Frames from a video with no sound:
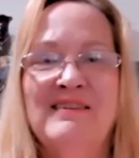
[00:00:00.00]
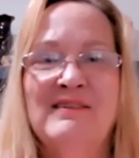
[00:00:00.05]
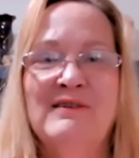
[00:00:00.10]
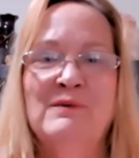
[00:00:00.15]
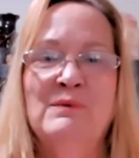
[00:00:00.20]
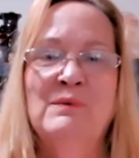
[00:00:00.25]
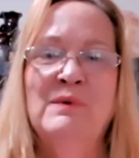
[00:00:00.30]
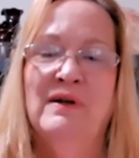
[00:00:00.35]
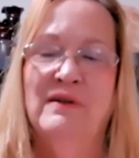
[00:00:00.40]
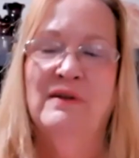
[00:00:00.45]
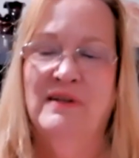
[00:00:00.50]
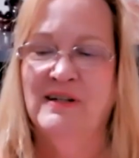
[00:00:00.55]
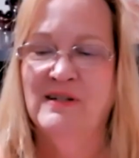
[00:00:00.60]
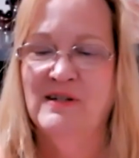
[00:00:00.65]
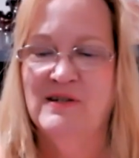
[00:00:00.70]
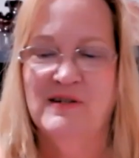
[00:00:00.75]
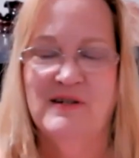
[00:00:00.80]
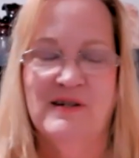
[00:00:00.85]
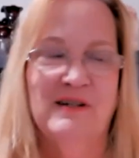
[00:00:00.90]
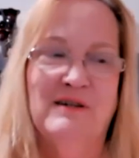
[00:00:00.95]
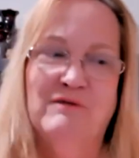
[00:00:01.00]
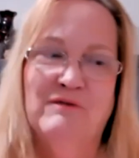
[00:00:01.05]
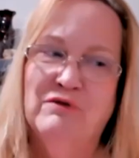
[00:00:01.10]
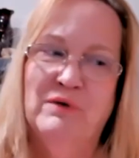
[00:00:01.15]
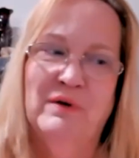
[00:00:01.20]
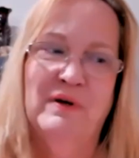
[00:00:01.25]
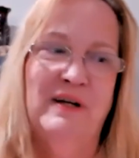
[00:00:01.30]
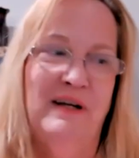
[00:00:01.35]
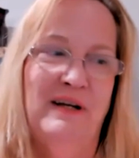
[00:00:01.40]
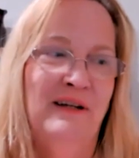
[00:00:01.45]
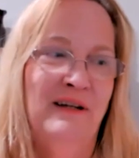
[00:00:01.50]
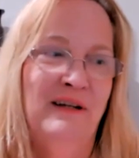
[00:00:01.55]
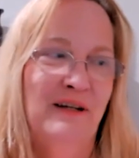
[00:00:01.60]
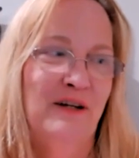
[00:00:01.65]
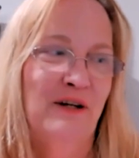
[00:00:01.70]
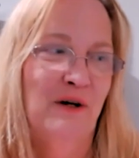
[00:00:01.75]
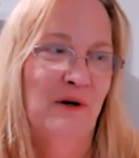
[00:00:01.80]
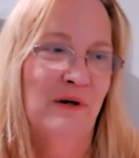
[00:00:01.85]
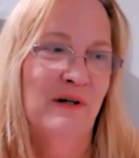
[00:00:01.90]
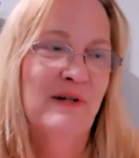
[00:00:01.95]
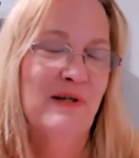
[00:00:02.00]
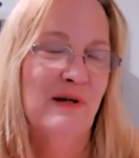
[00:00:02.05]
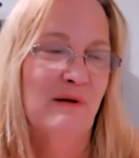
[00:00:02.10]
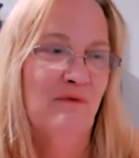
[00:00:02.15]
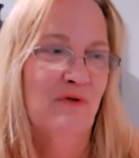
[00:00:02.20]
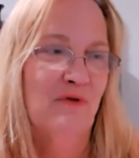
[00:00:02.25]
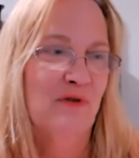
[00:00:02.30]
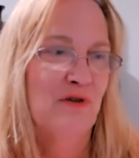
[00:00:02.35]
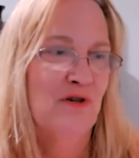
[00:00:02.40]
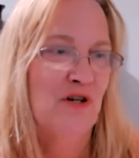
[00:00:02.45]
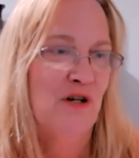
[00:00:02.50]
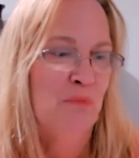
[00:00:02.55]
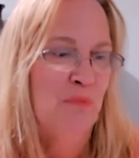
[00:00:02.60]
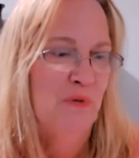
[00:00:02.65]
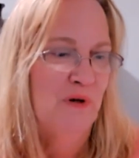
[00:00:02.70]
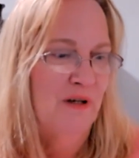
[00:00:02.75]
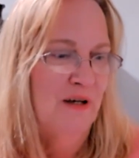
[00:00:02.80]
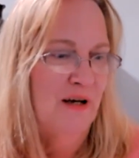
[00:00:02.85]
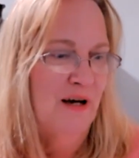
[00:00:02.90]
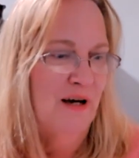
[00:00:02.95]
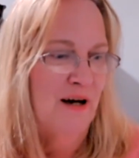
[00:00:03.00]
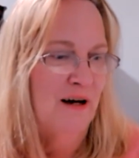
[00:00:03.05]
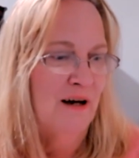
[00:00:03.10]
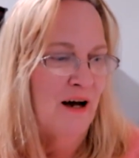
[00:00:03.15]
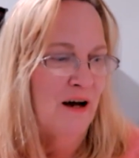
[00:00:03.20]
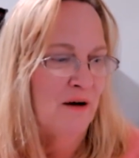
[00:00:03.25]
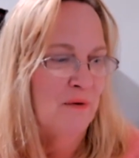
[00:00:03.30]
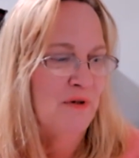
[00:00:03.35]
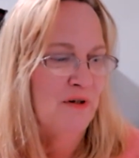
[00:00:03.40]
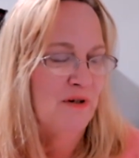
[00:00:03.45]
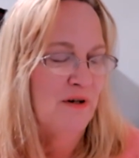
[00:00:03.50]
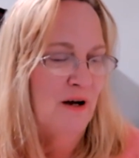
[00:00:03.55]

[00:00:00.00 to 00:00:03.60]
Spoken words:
Well, that's still free, except for the shipping. Yeah, I would